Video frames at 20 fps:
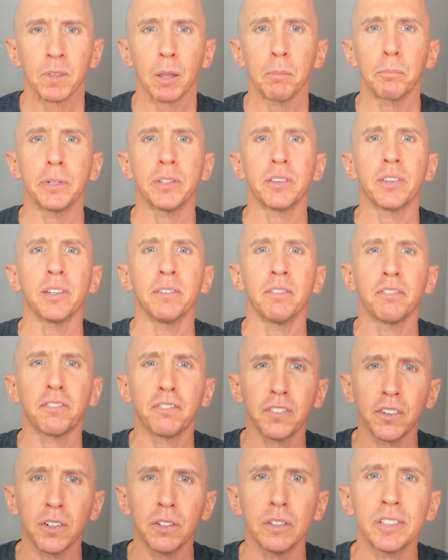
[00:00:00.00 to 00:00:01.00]
But the
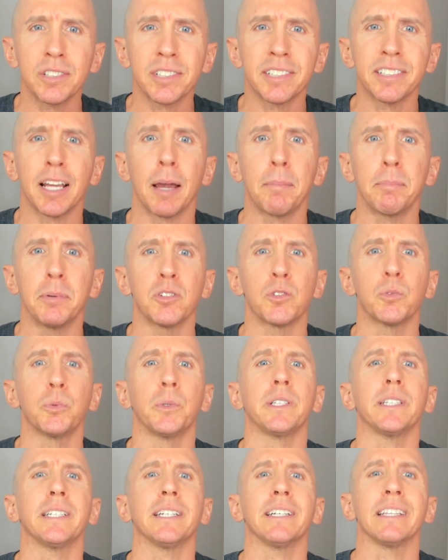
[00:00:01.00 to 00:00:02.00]
first step is
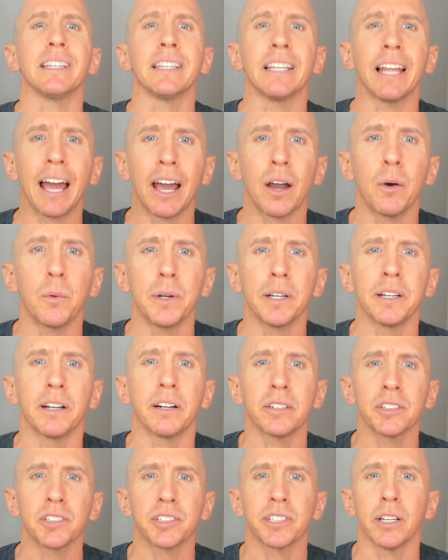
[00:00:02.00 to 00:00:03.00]
really allowing
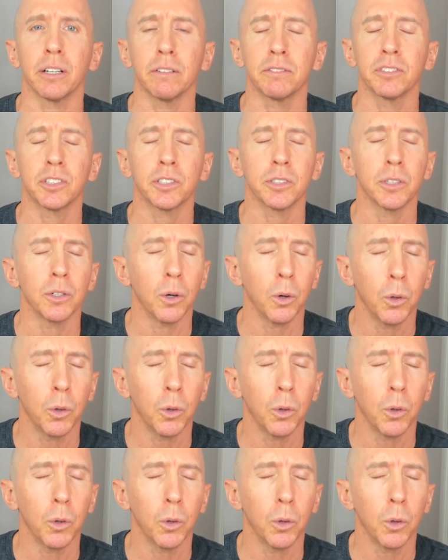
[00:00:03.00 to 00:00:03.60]
ourselves to